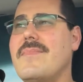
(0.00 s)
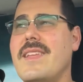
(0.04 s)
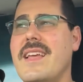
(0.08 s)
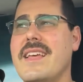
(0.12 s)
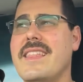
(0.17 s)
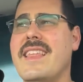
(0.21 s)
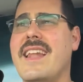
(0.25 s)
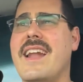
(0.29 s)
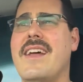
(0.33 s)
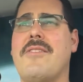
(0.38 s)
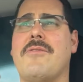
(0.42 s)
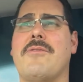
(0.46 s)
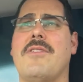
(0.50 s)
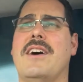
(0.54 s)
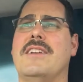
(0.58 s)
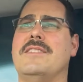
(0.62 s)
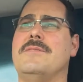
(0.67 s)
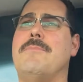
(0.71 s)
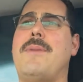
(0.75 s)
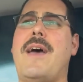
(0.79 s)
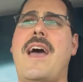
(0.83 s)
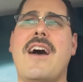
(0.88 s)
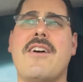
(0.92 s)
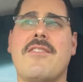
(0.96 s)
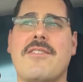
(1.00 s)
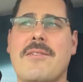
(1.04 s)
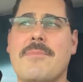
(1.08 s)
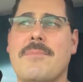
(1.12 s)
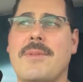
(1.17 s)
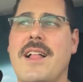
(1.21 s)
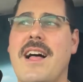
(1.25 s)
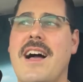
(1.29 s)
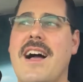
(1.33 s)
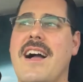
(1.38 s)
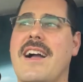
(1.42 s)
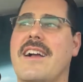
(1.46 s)
then I'd watch Power
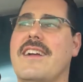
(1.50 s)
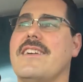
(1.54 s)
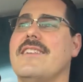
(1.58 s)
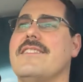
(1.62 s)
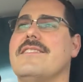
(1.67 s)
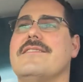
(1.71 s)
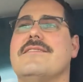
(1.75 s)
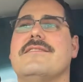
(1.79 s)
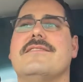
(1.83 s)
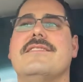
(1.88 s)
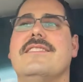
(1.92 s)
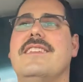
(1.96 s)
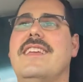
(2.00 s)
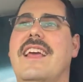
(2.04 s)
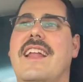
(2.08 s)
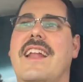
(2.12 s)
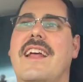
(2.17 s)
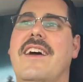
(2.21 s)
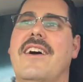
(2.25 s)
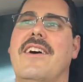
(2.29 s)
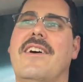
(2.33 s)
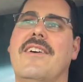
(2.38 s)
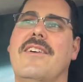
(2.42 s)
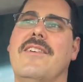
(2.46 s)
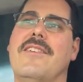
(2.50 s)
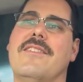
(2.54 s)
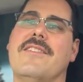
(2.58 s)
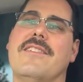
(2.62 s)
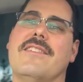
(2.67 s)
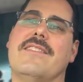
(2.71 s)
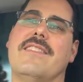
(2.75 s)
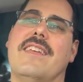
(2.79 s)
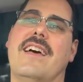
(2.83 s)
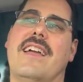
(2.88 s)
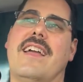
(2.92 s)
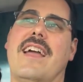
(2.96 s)
Block.
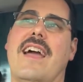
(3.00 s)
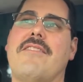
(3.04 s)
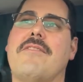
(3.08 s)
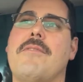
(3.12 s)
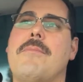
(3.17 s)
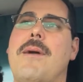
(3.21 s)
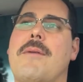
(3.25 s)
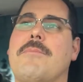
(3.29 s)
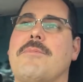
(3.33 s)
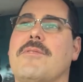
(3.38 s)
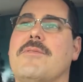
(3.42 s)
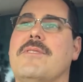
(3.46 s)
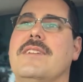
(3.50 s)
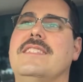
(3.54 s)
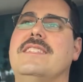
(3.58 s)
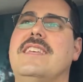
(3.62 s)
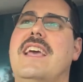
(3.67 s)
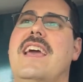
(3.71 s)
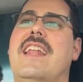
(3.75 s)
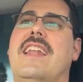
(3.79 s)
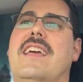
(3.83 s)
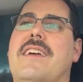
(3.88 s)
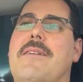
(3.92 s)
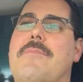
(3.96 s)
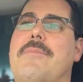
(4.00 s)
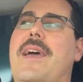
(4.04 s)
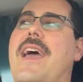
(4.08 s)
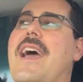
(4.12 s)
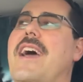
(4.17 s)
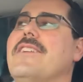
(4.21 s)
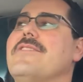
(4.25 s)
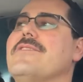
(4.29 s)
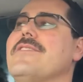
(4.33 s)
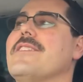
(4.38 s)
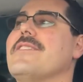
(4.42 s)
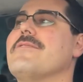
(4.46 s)
I remember when Danica
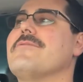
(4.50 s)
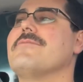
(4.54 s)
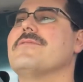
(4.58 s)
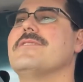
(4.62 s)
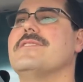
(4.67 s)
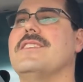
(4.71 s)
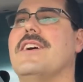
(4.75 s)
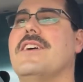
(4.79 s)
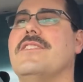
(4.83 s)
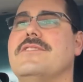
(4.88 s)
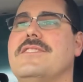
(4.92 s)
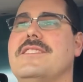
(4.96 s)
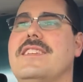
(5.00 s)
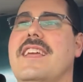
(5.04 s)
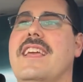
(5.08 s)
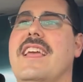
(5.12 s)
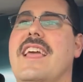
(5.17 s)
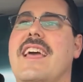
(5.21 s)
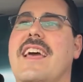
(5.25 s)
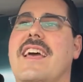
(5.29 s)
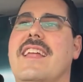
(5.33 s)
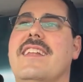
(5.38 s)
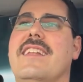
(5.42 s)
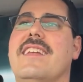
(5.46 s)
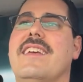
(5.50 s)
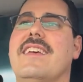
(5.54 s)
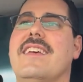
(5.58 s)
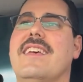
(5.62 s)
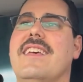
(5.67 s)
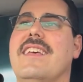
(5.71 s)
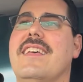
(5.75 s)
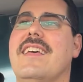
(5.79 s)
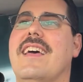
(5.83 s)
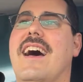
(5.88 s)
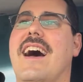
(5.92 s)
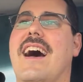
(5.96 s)
Patrick was hosting it,
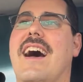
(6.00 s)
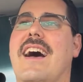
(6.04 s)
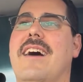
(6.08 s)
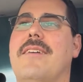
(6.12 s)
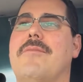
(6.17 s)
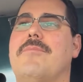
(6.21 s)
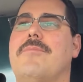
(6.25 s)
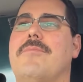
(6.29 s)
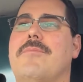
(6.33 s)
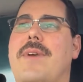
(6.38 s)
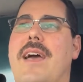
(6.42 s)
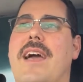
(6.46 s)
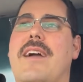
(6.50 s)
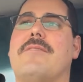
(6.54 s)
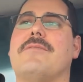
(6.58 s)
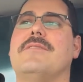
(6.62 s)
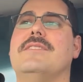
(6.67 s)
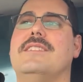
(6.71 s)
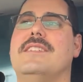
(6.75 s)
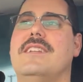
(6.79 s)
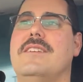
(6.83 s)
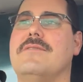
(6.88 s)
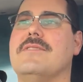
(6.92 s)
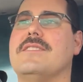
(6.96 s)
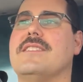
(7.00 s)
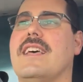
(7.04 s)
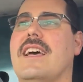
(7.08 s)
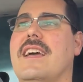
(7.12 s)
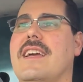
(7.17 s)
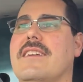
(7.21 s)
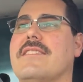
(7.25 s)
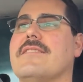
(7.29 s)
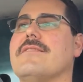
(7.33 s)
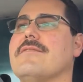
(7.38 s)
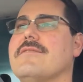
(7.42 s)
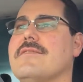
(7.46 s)
back when she was
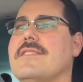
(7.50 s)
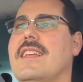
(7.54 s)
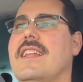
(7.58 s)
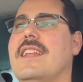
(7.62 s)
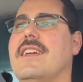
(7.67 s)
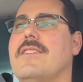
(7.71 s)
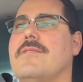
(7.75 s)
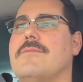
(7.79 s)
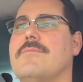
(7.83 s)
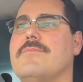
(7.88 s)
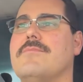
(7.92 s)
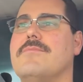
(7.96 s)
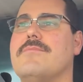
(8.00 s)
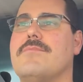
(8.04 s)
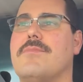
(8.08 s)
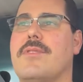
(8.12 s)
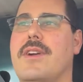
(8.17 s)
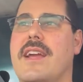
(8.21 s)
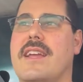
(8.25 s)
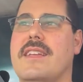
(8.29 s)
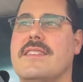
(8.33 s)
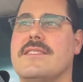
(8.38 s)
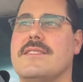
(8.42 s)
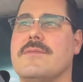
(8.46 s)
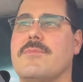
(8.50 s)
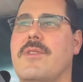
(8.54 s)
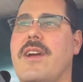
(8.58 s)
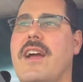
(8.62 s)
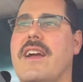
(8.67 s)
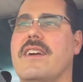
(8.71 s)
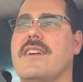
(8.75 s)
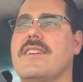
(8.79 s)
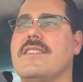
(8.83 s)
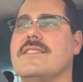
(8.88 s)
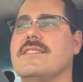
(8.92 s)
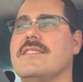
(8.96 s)
breaking some
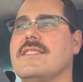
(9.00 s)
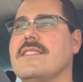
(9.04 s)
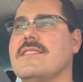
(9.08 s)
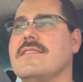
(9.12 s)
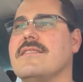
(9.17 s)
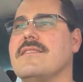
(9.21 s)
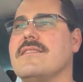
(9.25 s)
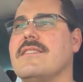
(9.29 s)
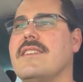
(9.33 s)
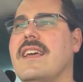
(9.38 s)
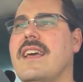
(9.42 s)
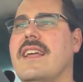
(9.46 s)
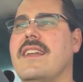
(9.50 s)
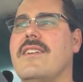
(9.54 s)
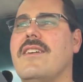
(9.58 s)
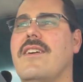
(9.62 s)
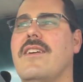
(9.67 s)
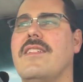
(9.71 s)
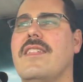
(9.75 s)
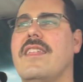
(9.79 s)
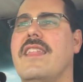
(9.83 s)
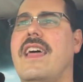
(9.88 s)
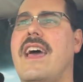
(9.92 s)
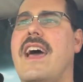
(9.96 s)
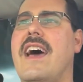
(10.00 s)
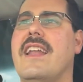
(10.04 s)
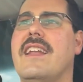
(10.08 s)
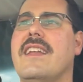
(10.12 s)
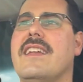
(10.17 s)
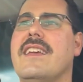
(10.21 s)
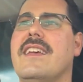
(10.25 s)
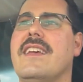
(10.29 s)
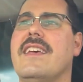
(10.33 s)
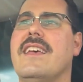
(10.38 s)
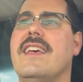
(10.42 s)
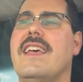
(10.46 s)
records and all of that.
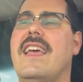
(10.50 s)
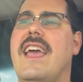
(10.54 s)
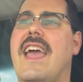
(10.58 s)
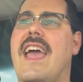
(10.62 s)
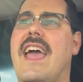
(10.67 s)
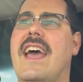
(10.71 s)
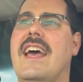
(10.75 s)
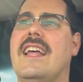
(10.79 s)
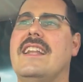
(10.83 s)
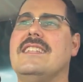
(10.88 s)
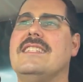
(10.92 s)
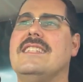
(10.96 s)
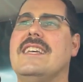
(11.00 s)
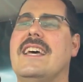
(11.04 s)
And